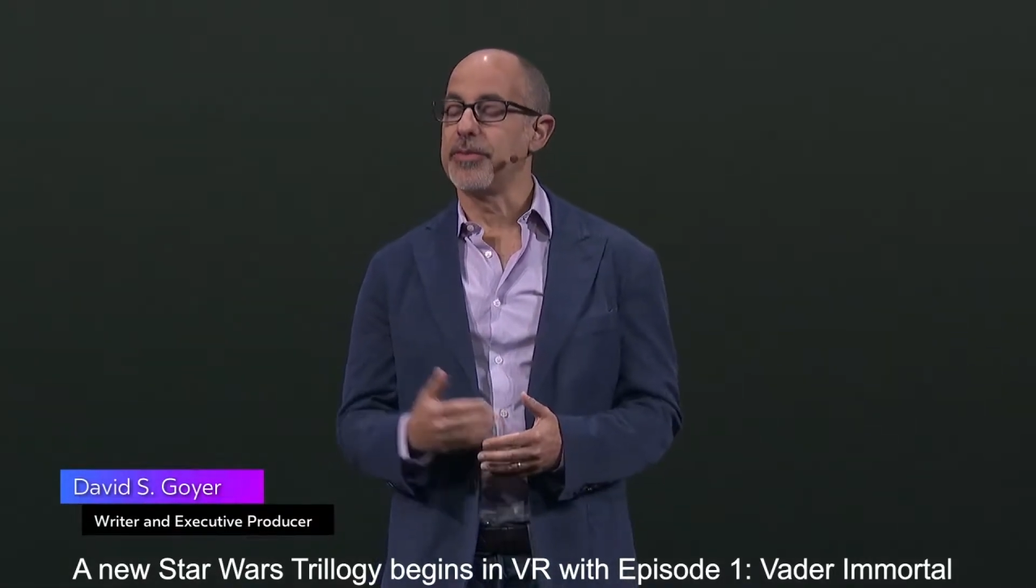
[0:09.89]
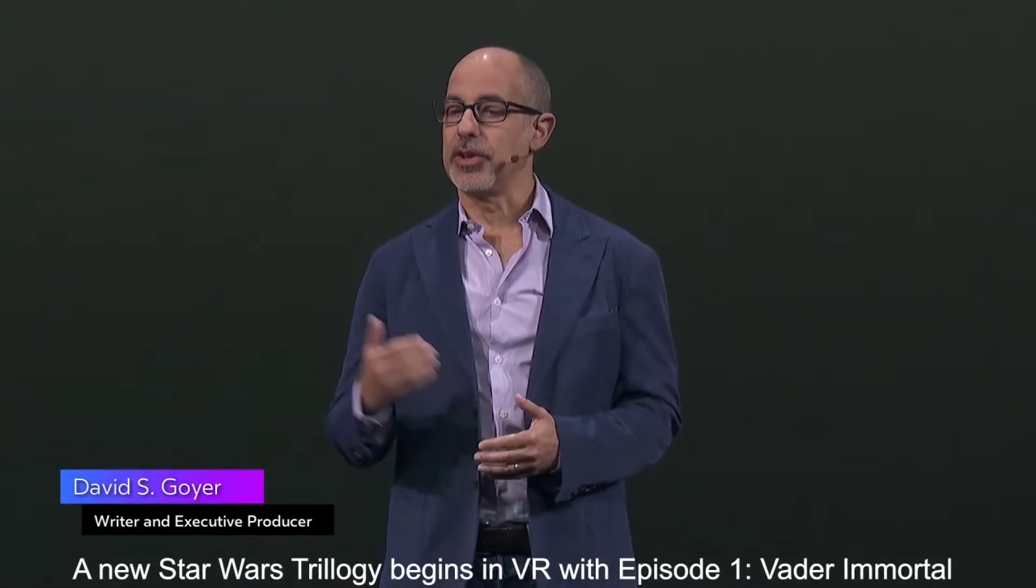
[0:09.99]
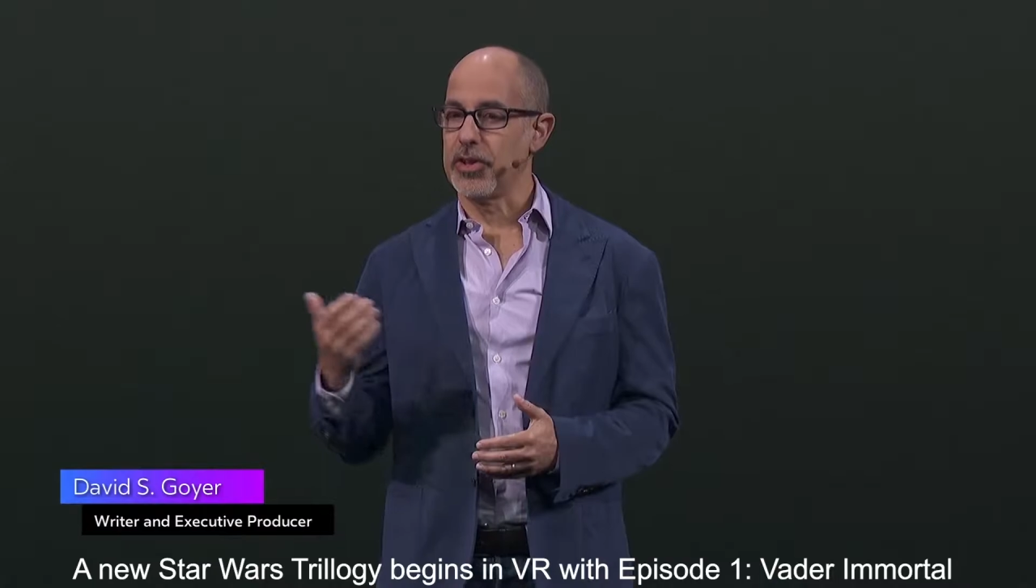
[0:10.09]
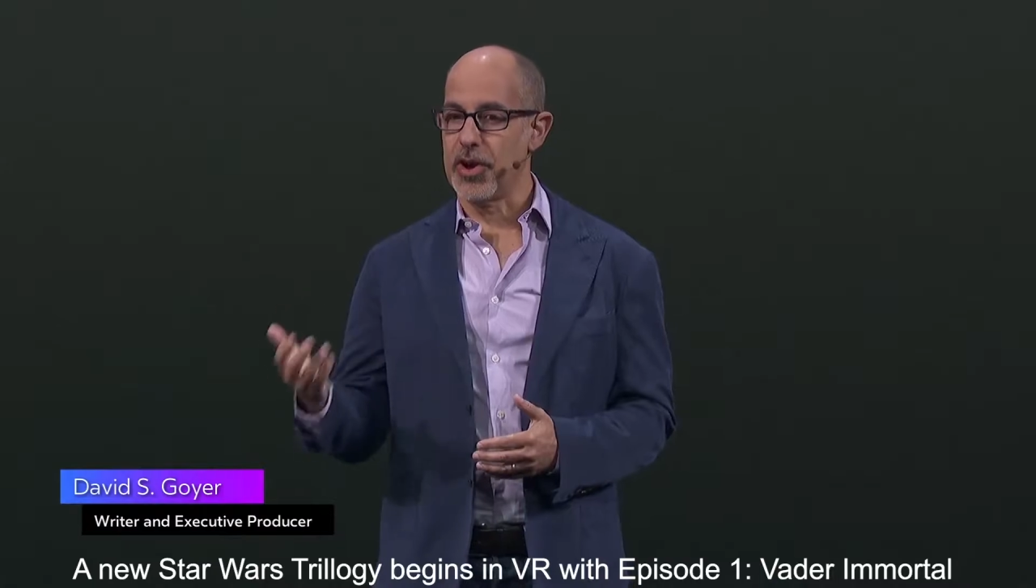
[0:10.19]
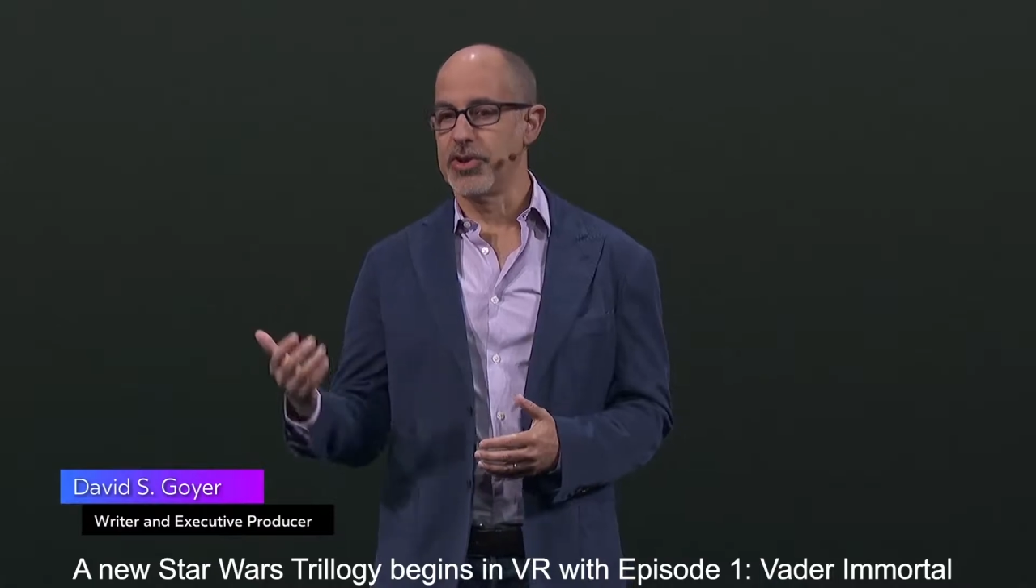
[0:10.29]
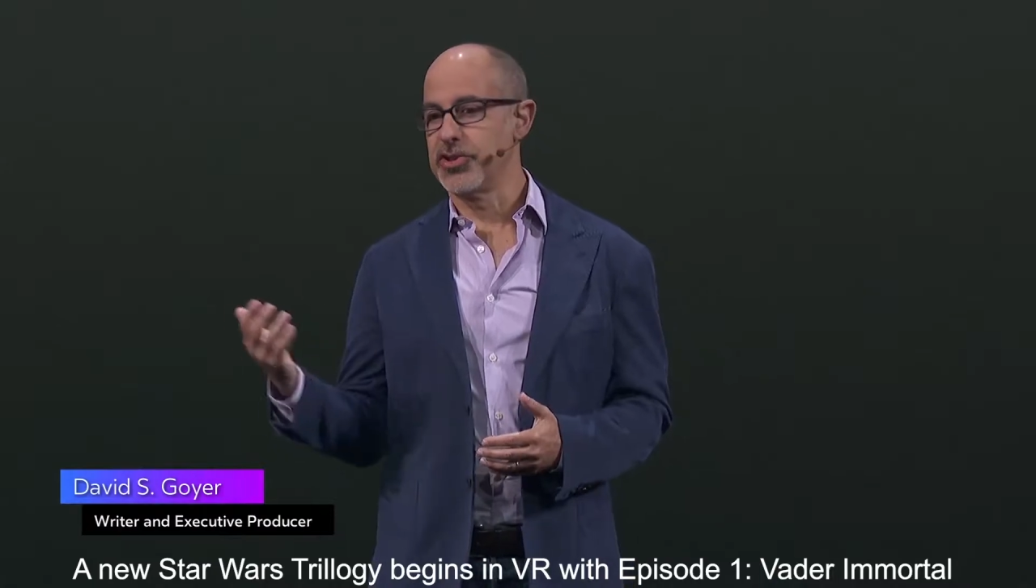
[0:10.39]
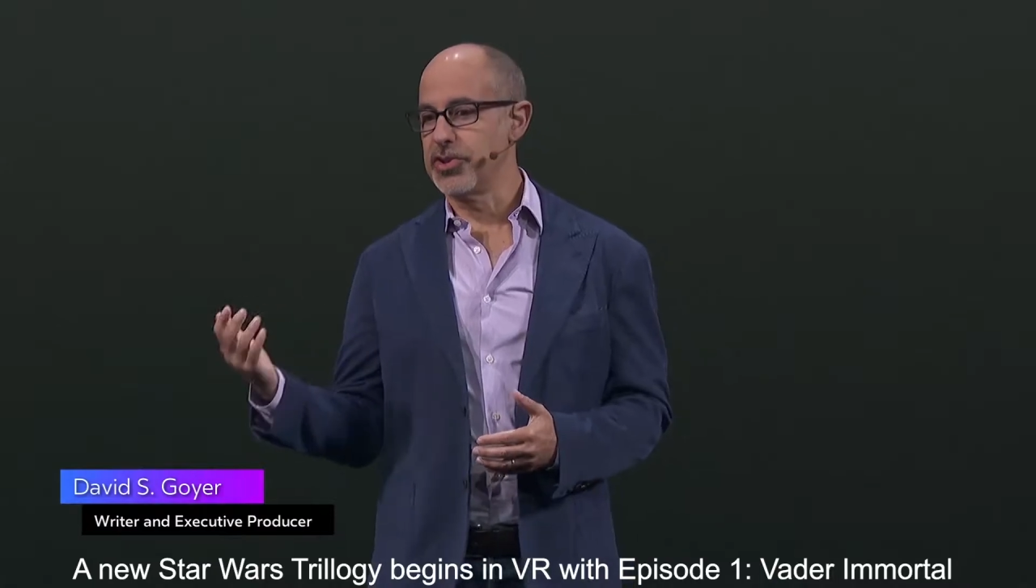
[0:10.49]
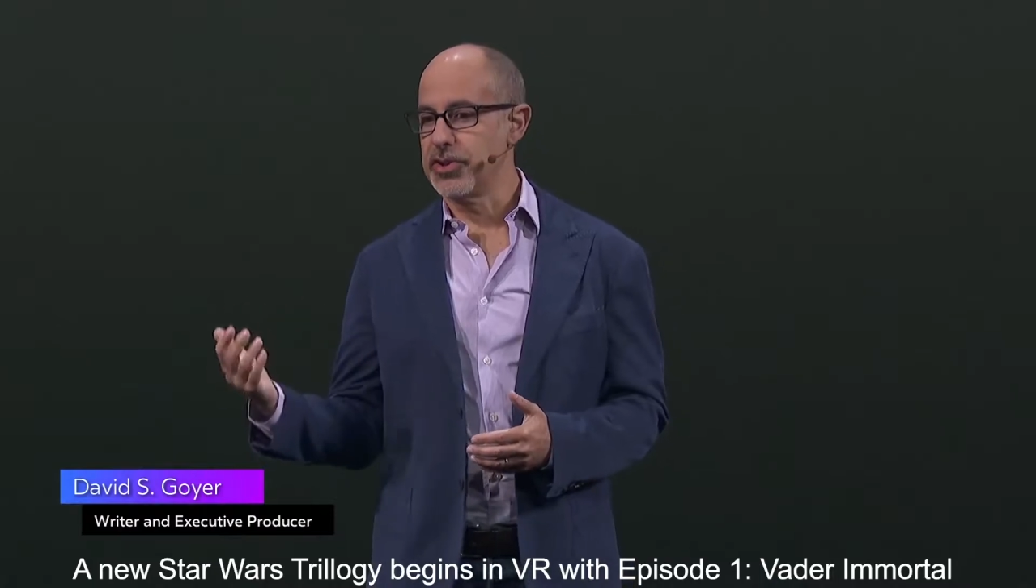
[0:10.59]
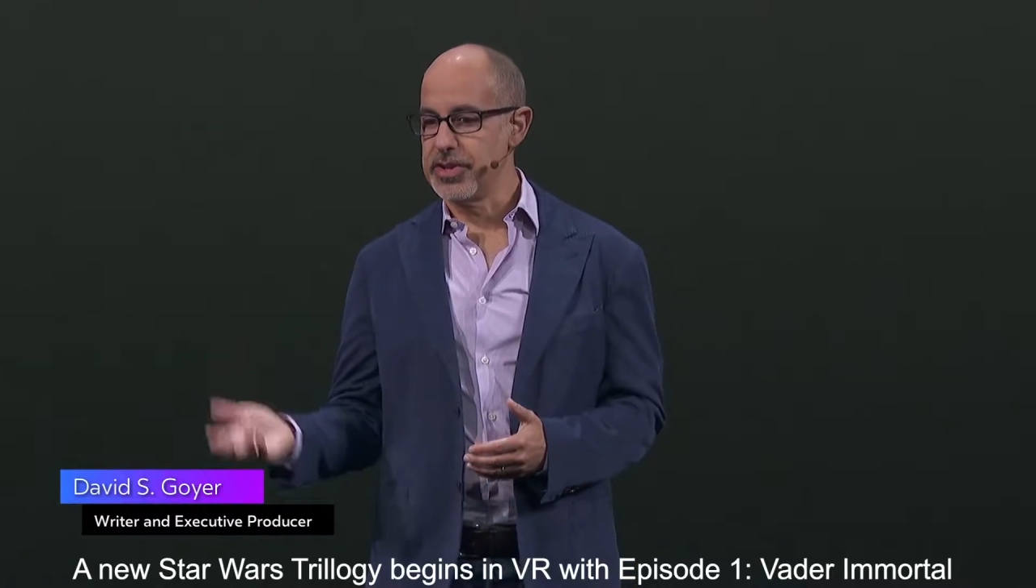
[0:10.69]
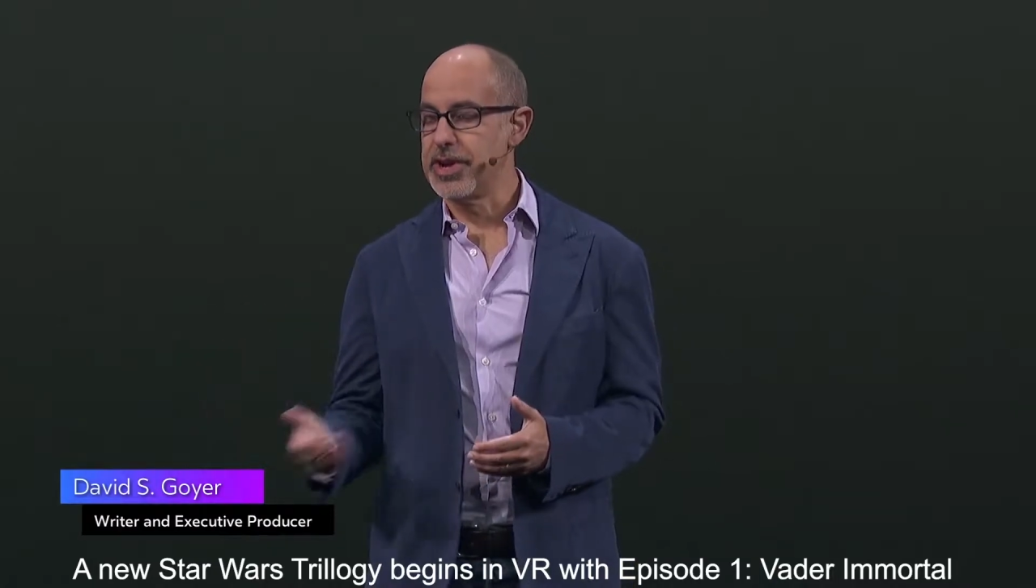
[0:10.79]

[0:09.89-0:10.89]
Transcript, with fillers: of a larger